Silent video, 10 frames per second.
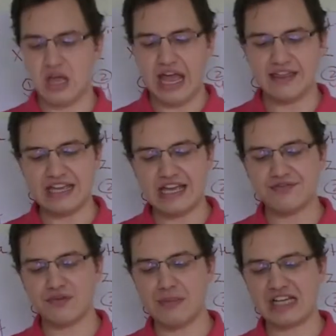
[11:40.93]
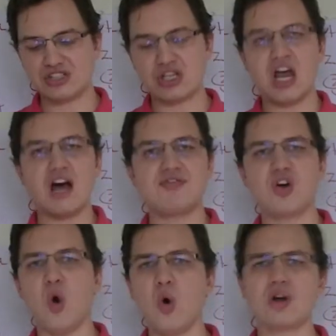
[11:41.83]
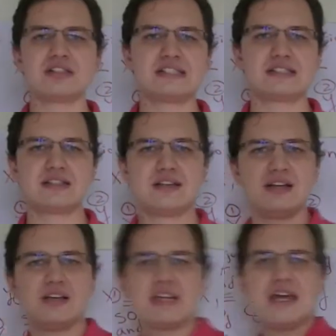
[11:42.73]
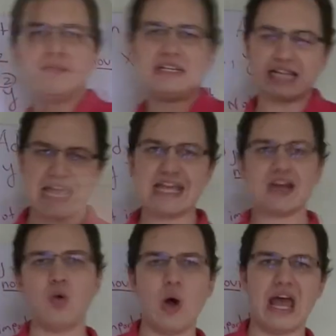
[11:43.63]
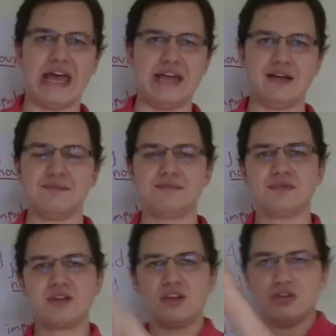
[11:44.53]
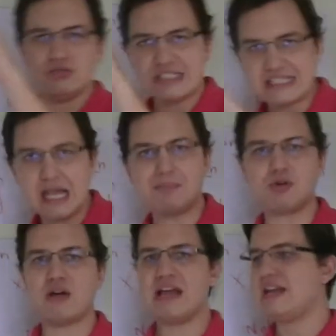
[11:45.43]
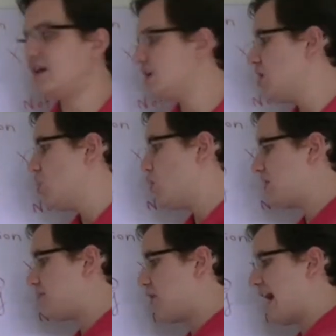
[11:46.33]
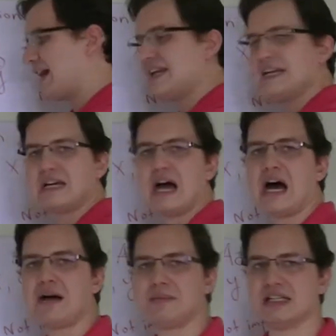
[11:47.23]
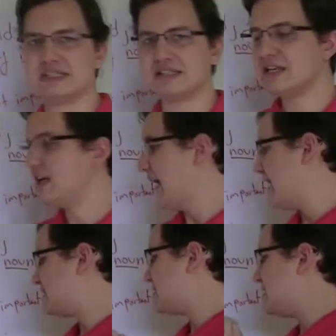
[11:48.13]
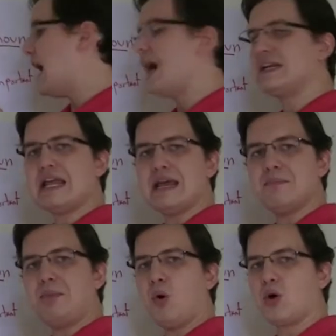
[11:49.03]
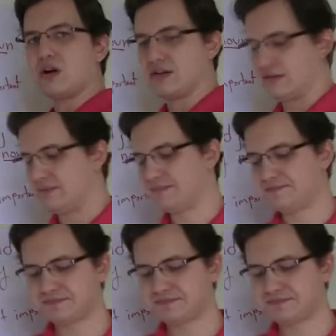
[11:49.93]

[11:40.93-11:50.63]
And the information, of course, can be taken away. You separate it with bracketing commas. It's not important.